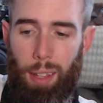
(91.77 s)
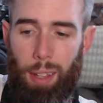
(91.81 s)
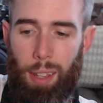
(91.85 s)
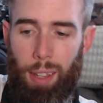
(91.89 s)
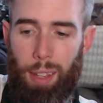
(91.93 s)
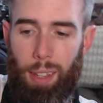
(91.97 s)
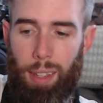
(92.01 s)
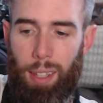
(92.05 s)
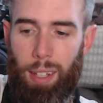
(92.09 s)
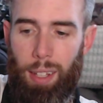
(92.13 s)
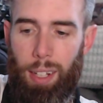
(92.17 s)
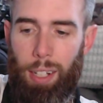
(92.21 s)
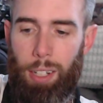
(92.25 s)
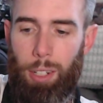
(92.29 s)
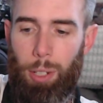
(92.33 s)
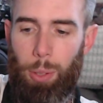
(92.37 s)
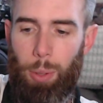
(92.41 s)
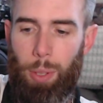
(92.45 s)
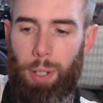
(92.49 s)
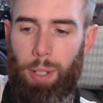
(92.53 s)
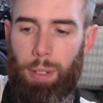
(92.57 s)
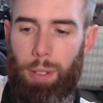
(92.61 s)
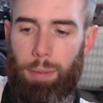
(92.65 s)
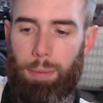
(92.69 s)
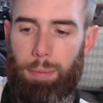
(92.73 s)
get into
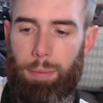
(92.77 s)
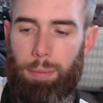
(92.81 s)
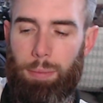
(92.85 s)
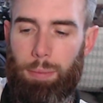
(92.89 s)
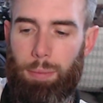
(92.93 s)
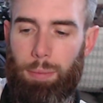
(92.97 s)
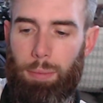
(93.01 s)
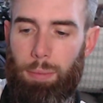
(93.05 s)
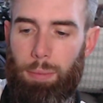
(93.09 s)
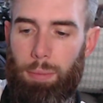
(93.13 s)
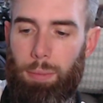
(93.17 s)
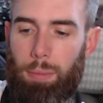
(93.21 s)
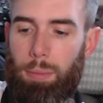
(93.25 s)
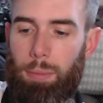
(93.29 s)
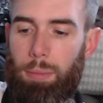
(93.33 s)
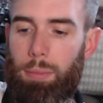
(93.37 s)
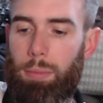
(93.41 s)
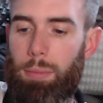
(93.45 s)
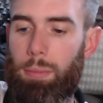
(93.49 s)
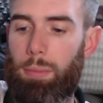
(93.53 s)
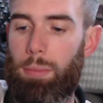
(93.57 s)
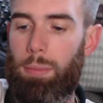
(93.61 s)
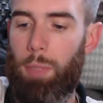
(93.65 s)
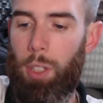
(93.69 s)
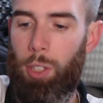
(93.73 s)
it.
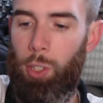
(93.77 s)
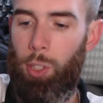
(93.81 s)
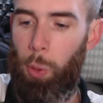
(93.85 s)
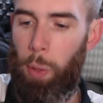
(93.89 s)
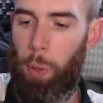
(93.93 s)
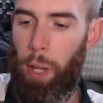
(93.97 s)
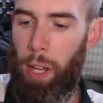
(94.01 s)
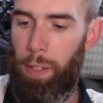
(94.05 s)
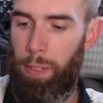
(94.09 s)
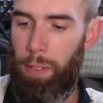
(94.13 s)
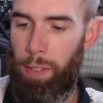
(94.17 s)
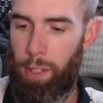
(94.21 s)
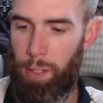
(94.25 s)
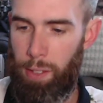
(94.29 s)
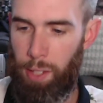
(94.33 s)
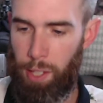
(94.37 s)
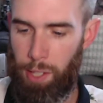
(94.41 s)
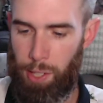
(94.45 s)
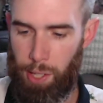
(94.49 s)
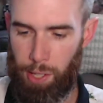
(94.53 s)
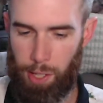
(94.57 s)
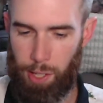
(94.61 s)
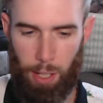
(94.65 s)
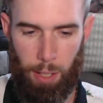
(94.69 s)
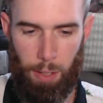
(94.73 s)
So again, this
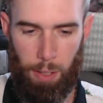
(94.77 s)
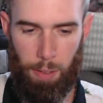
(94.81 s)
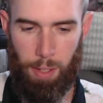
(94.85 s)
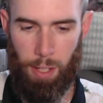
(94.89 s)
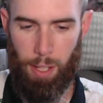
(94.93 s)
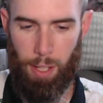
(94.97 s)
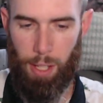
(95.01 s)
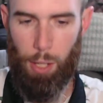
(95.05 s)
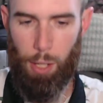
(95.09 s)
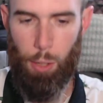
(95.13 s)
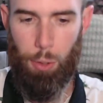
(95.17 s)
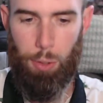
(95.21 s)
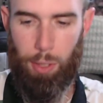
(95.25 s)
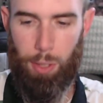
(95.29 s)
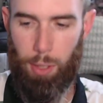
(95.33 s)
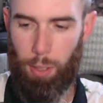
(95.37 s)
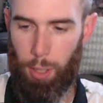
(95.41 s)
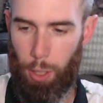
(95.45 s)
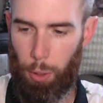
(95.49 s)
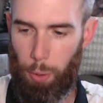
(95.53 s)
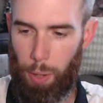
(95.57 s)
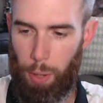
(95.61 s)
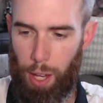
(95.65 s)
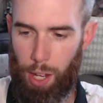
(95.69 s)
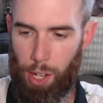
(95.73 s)
is out of the Houston
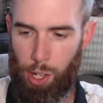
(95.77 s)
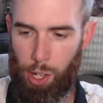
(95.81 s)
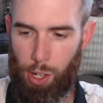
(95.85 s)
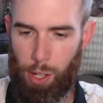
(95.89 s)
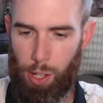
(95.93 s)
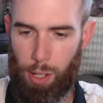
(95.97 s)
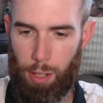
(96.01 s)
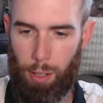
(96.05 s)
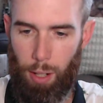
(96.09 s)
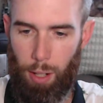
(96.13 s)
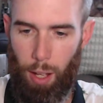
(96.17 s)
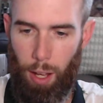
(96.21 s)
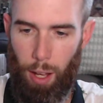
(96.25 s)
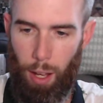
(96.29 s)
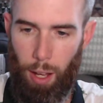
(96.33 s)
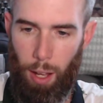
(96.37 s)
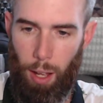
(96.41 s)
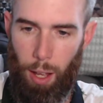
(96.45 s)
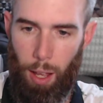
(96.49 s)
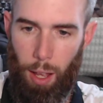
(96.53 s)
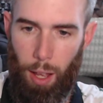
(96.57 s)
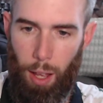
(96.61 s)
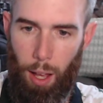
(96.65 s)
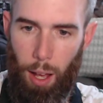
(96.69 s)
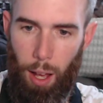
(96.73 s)
location.
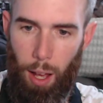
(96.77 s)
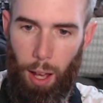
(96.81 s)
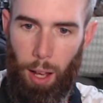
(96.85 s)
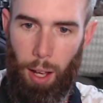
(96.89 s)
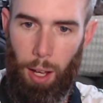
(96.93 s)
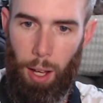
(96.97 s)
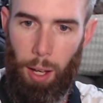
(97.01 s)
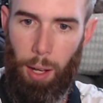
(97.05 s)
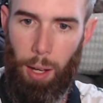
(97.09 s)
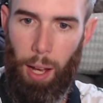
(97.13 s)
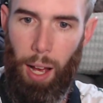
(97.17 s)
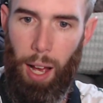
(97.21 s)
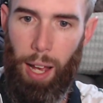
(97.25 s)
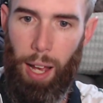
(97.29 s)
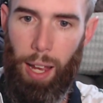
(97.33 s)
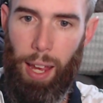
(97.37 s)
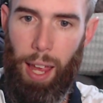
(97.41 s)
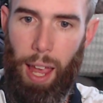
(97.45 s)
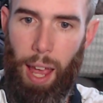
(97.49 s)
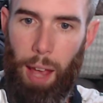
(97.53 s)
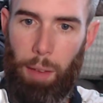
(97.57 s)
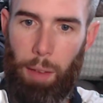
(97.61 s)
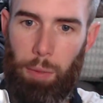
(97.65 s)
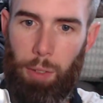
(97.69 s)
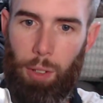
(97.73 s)
I
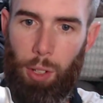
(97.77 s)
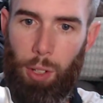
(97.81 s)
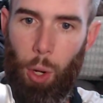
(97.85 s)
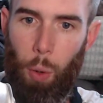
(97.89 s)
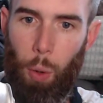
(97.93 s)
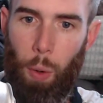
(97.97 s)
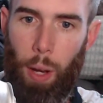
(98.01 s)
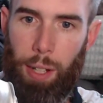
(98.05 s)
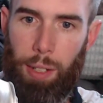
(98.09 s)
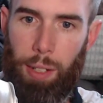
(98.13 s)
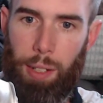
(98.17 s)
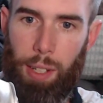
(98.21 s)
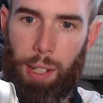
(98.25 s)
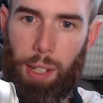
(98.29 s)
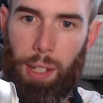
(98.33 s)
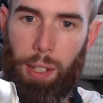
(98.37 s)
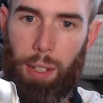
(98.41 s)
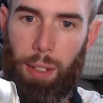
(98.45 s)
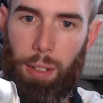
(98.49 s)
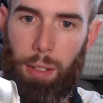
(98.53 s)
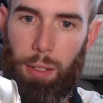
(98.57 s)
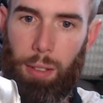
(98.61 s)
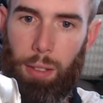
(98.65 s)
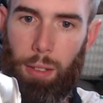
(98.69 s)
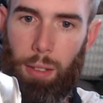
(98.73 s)
have no idea.
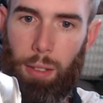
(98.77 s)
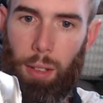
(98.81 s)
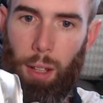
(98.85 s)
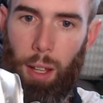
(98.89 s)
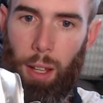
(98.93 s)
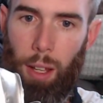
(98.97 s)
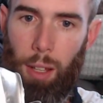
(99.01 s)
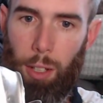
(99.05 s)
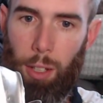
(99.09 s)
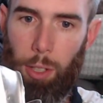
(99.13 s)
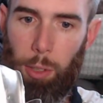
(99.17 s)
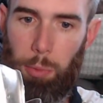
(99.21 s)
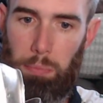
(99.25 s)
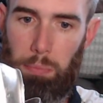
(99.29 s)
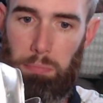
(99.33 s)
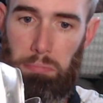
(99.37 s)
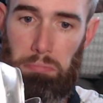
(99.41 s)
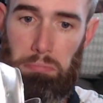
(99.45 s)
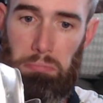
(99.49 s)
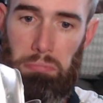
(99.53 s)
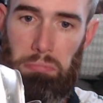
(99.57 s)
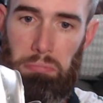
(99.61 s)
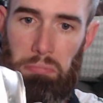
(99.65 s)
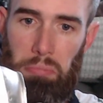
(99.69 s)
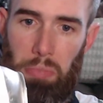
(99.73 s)
Well, it looks
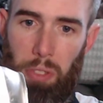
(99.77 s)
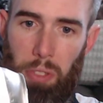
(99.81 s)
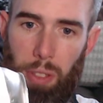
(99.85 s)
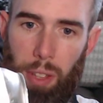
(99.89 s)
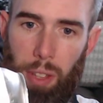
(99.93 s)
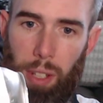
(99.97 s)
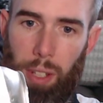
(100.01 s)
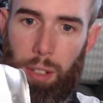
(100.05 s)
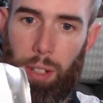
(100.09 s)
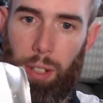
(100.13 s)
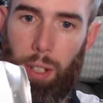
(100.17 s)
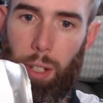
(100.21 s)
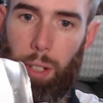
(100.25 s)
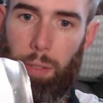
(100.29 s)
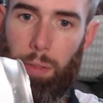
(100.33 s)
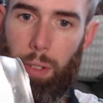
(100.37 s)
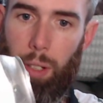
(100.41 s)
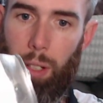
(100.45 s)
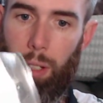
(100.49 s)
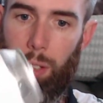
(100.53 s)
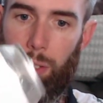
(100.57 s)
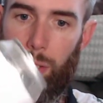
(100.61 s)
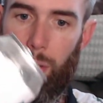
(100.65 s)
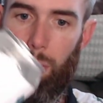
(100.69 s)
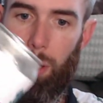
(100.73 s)
thick enough,
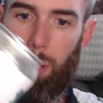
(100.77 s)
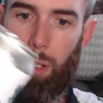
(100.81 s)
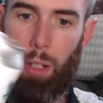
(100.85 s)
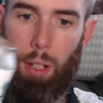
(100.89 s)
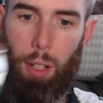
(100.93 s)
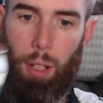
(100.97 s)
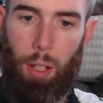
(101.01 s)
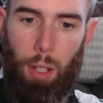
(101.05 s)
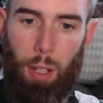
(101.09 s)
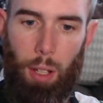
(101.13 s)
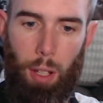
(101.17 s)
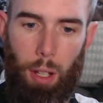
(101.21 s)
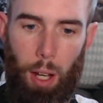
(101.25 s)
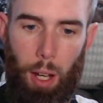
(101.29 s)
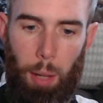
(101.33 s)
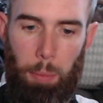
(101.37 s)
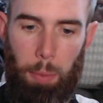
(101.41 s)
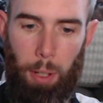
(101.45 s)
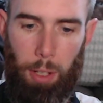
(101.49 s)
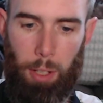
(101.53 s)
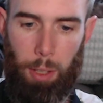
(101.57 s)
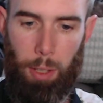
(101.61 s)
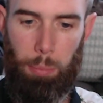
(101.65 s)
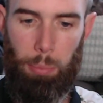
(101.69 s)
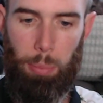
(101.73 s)
honestly. I'm
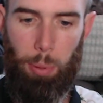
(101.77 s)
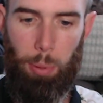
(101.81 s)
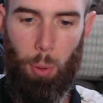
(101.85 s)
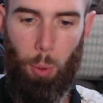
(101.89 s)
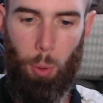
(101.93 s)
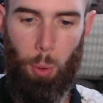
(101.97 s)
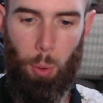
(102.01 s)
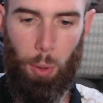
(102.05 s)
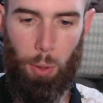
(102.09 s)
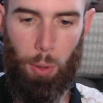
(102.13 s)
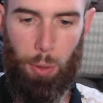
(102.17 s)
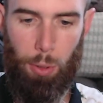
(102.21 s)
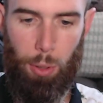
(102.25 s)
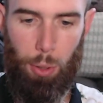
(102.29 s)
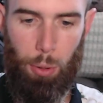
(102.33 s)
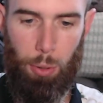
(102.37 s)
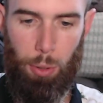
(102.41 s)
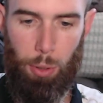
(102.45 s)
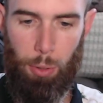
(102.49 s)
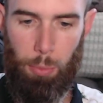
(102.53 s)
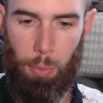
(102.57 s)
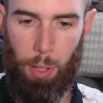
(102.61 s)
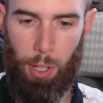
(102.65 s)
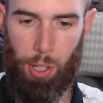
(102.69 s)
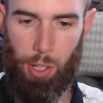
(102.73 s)
not going to pour
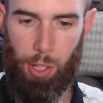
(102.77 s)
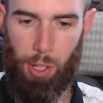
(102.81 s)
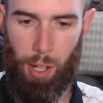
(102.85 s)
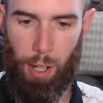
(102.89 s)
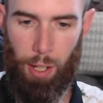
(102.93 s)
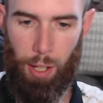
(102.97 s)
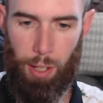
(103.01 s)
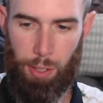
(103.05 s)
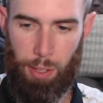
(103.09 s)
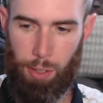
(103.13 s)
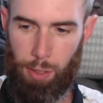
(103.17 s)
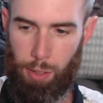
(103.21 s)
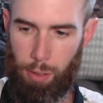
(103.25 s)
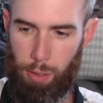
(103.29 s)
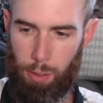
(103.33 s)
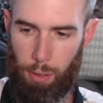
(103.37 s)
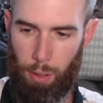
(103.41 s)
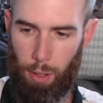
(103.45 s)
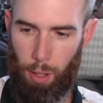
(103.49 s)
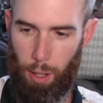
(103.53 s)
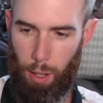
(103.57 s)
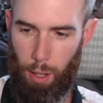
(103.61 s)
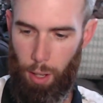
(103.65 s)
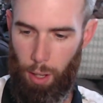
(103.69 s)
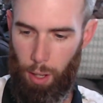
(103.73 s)
too much yet because
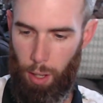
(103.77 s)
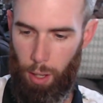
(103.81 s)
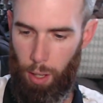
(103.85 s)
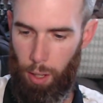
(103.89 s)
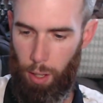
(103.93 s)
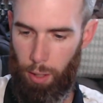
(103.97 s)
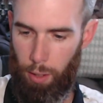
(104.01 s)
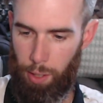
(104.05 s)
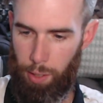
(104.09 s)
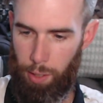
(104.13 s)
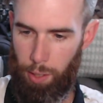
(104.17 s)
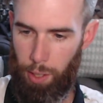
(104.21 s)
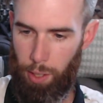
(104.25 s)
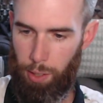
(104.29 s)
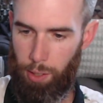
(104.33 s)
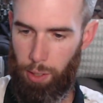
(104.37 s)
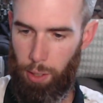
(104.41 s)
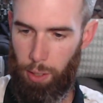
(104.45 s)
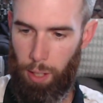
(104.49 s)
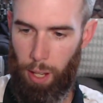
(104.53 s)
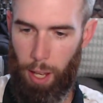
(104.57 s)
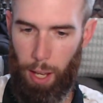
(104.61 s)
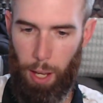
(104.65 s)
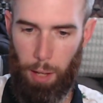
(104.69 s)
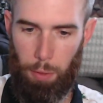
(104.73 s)
these things tend
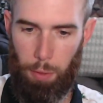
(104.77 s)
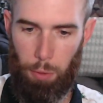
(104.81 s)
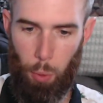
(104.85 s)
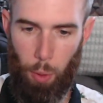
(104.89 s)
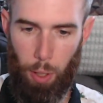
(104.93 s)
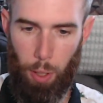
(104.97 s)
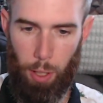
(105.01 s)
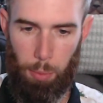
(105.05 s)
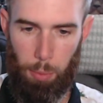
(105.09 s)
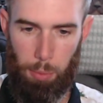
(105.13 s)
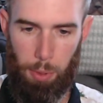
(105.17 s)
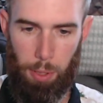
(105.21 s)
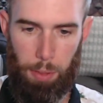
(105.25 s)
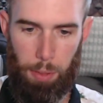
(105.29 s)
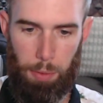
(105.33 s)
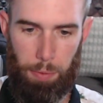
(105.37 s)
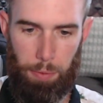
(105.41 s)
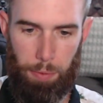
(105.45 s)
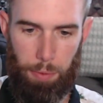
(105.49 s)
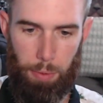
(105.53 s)
to have quite a bit of